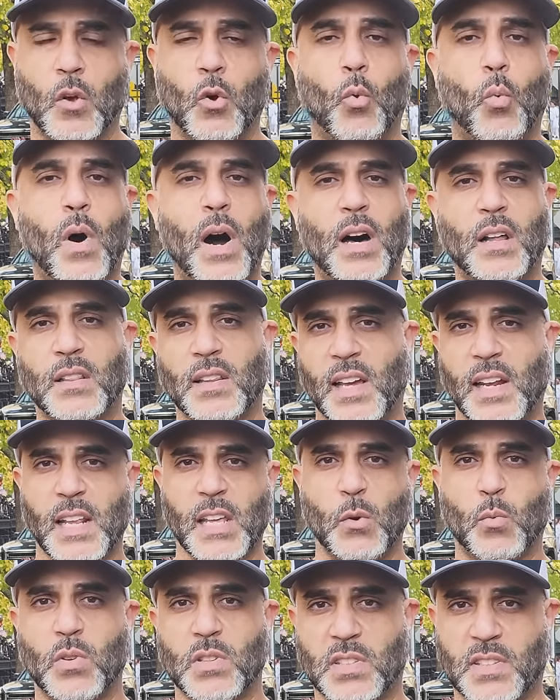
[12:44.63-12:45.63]
While
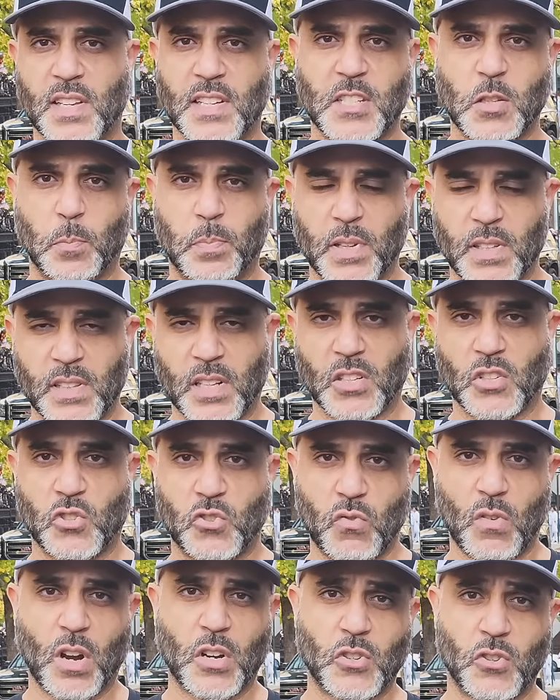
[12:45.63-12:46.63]
Lenny was disciplined and
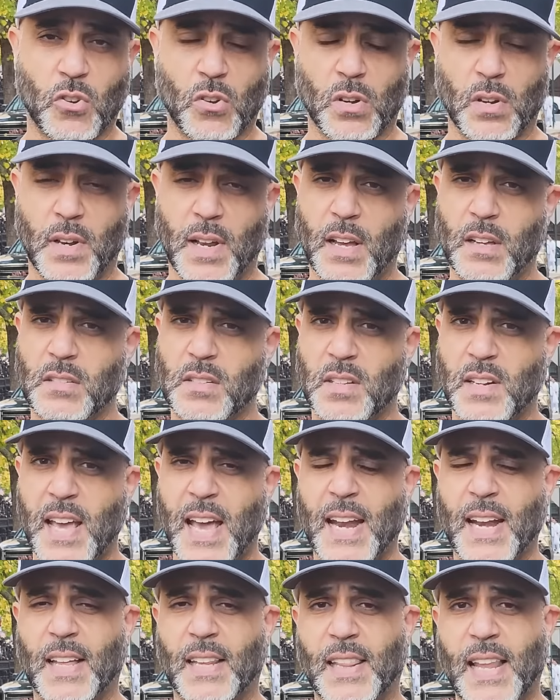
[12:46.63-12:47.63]
structured, Nelson
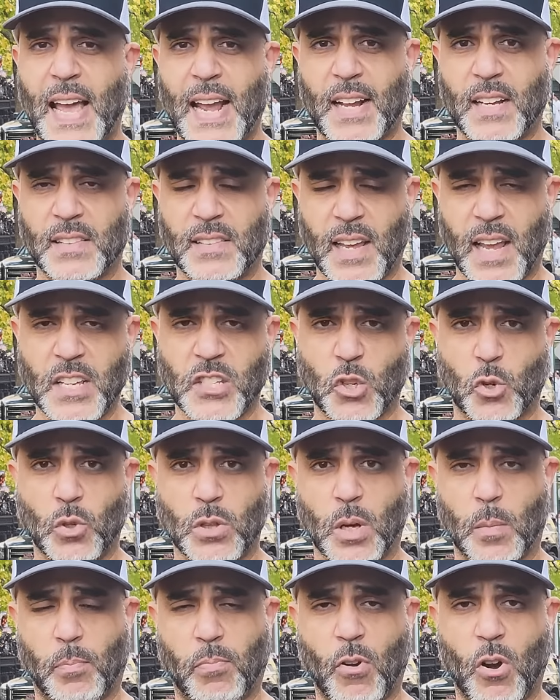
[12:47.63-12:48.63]
had a lackadaisical
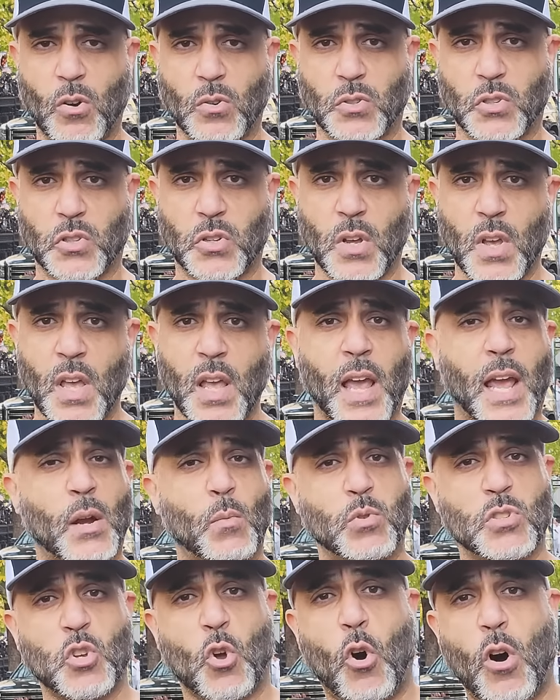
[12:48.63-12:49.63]
approach and
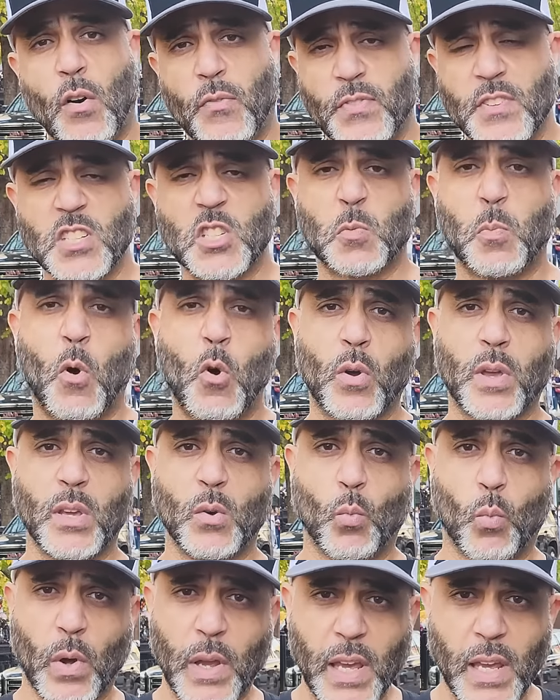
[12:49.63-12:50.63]
was often
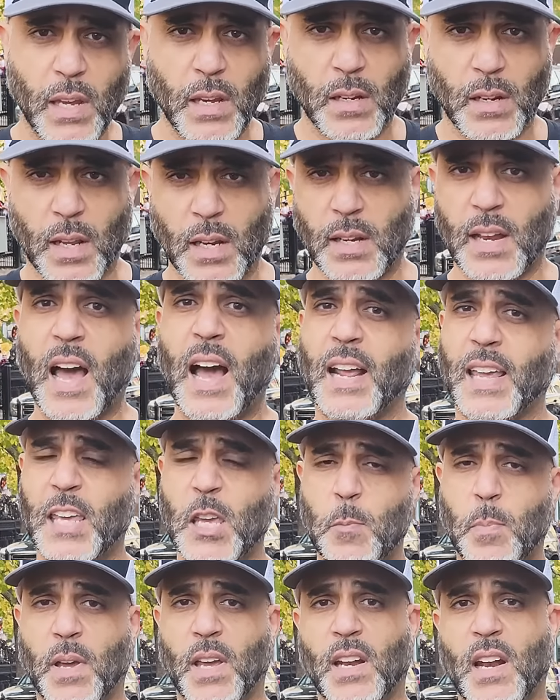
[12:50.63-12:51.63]
smoking weed and not
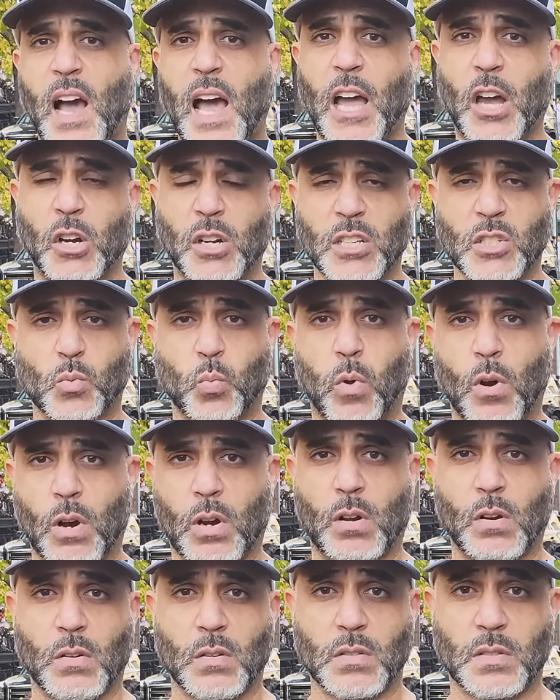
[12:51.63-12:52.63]
keeping an eye on his
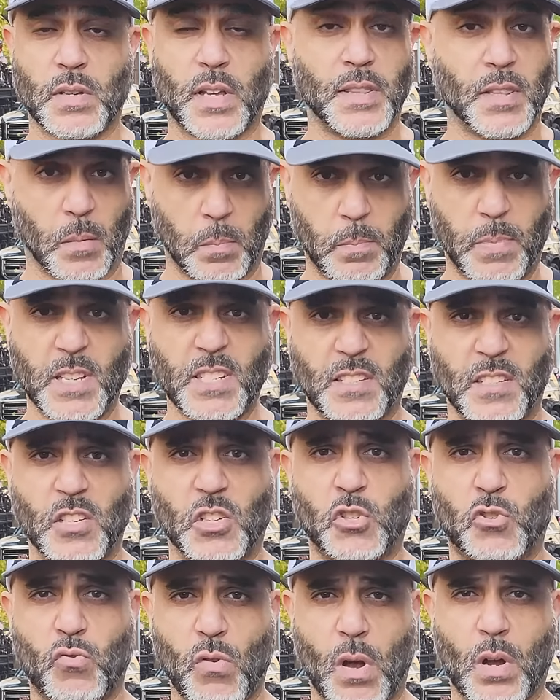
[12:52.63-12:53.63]
workers, and the business
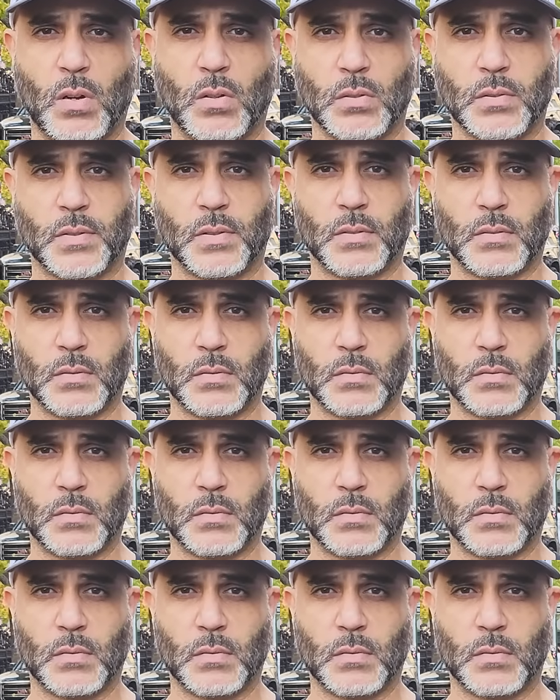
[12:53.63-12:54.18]
struggled.